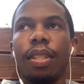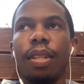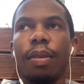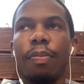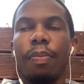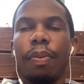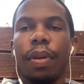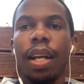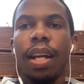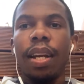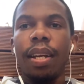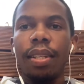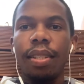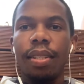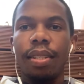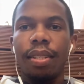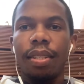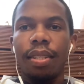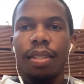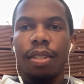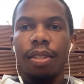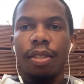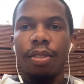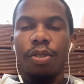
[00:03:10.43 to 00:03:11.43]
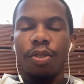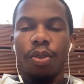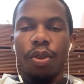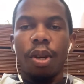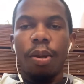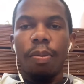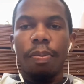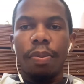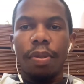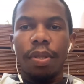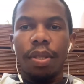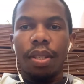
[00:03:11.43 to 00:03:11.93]
the price
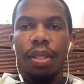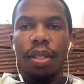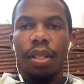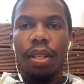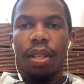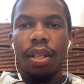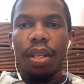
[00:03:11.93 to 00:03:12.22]
drops